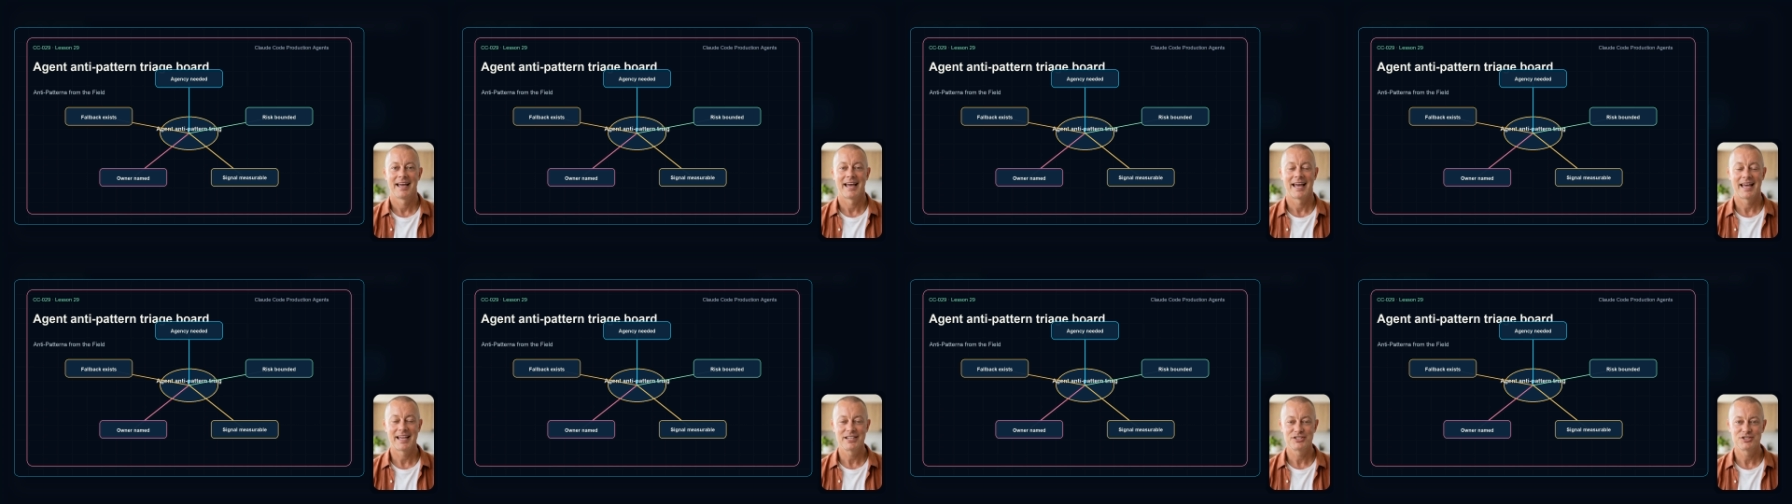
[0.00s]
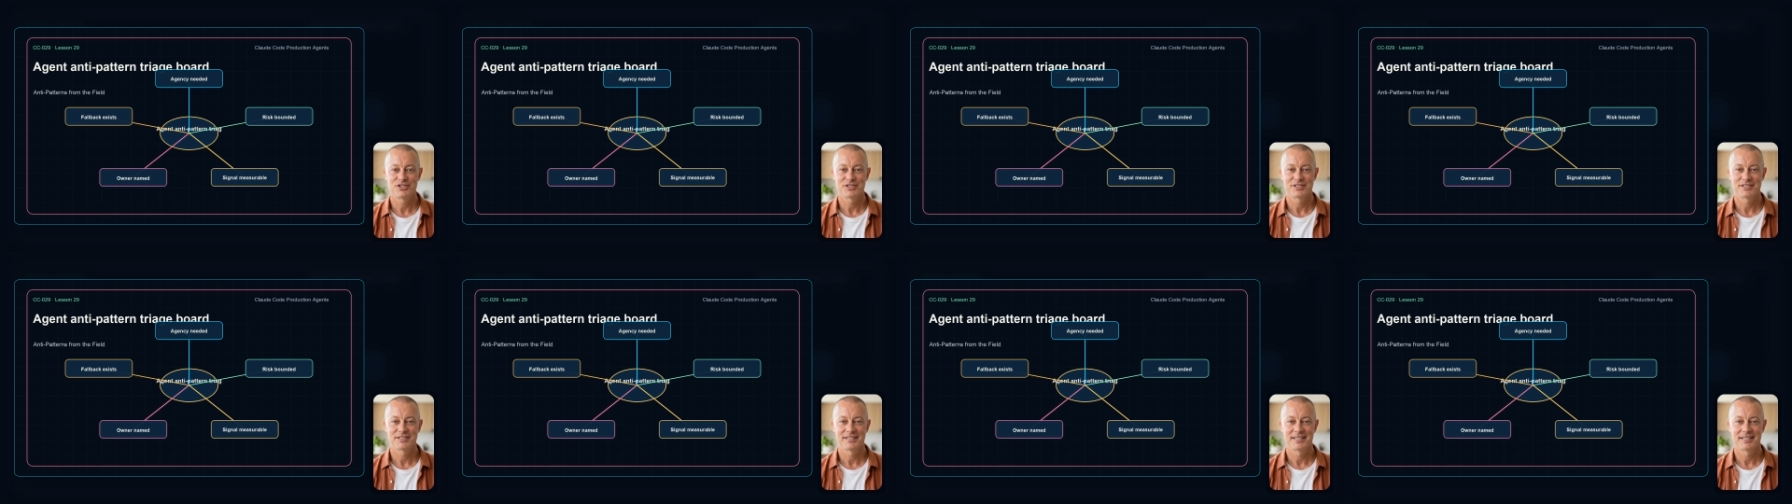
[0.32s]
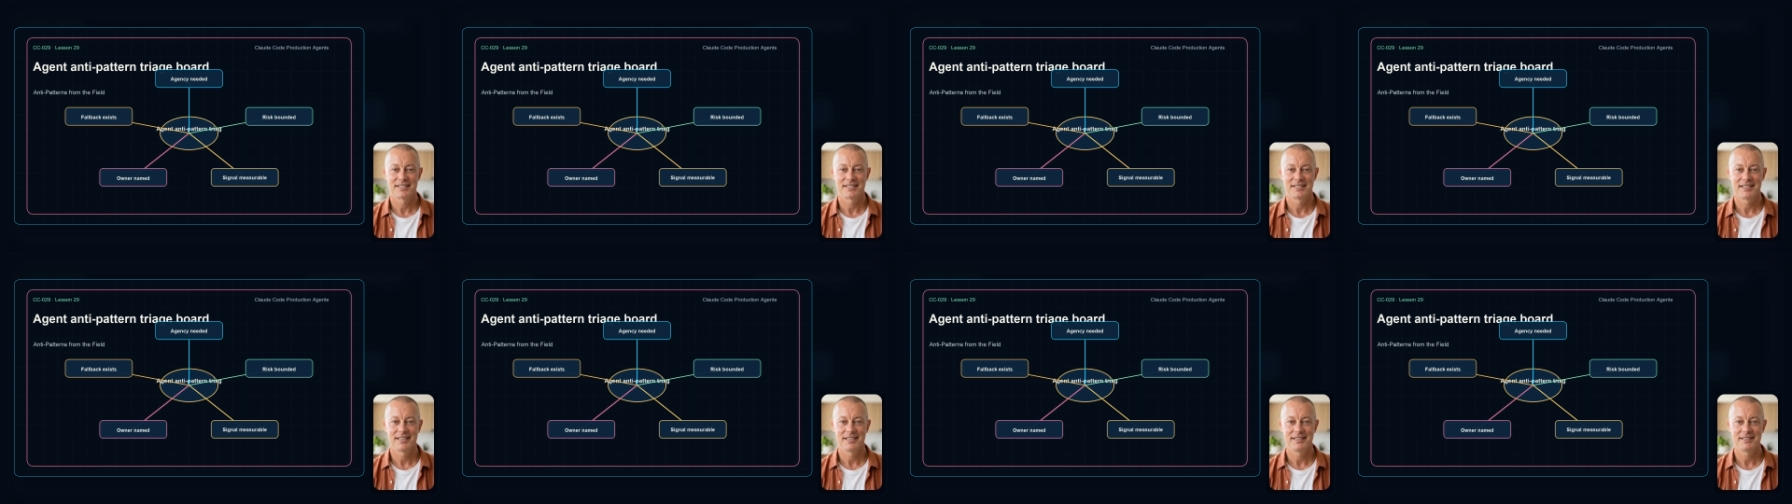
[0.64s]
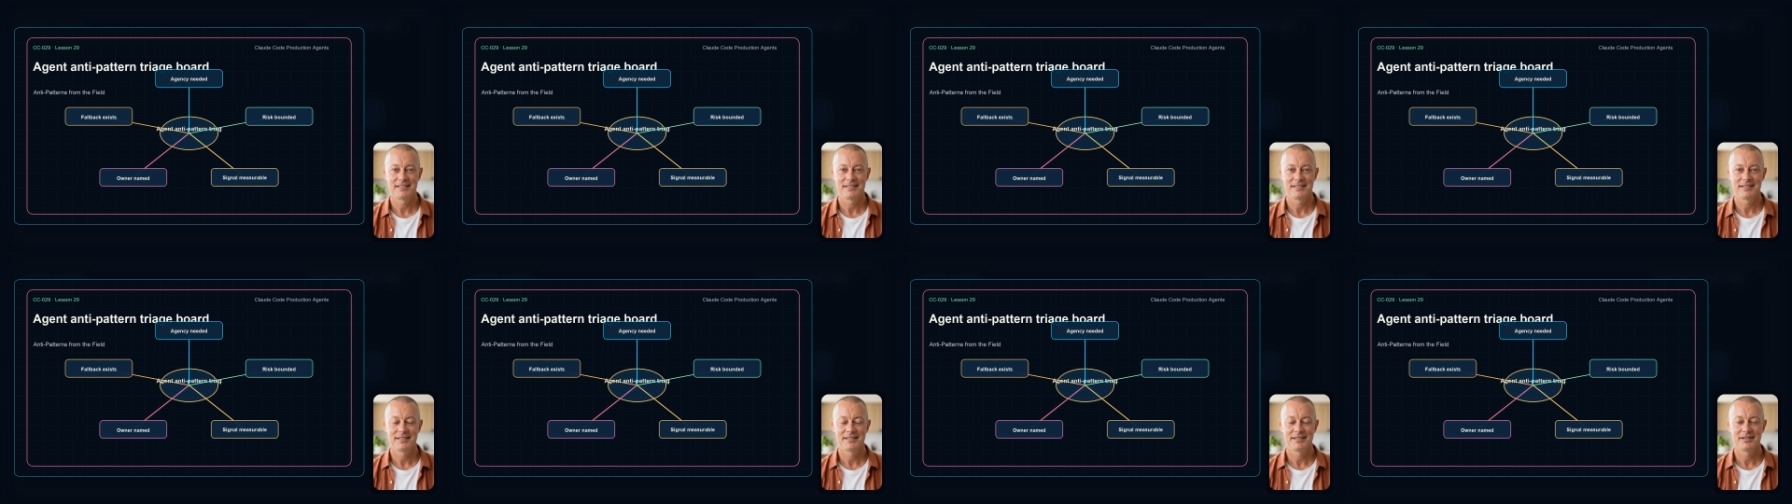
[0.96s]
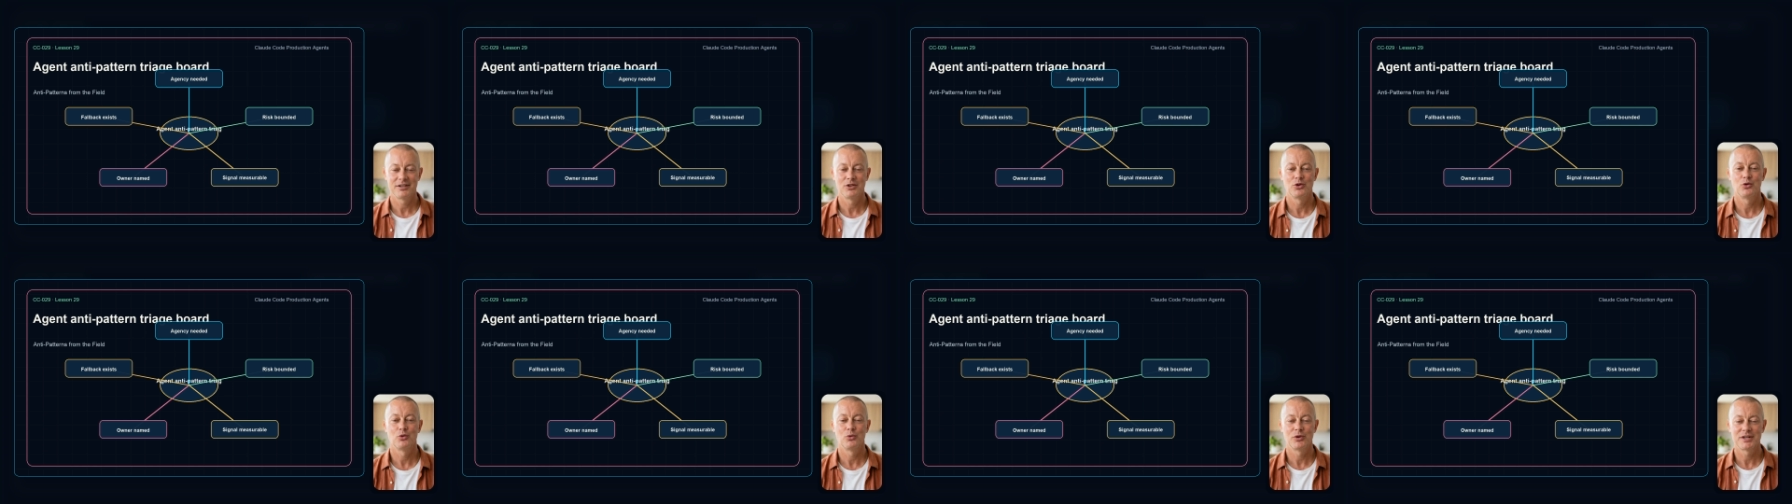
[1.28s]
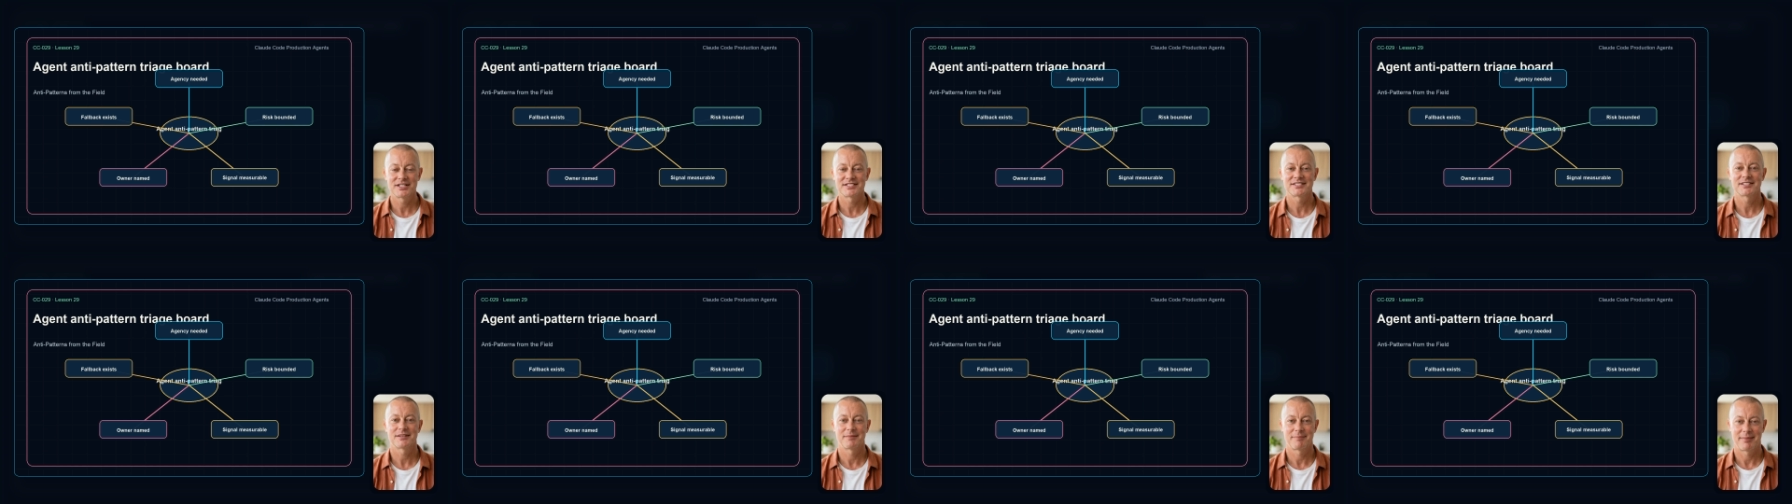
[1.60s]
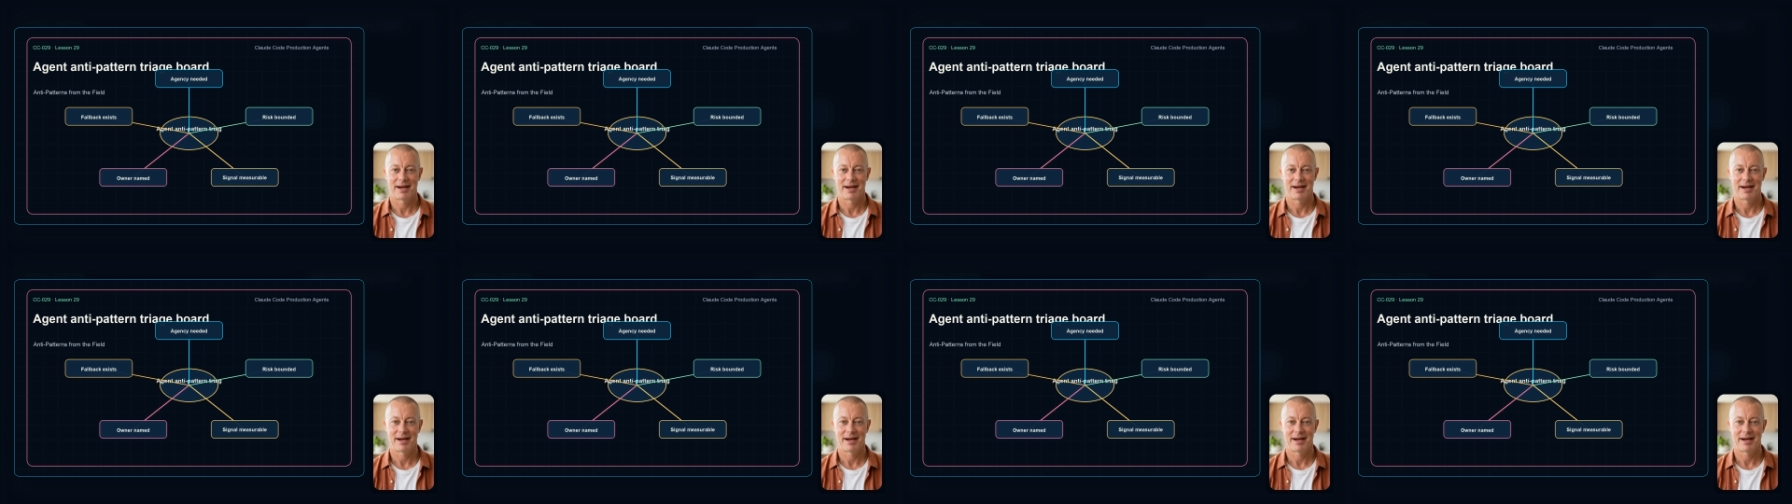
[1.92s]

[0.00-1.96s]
agency needed, risk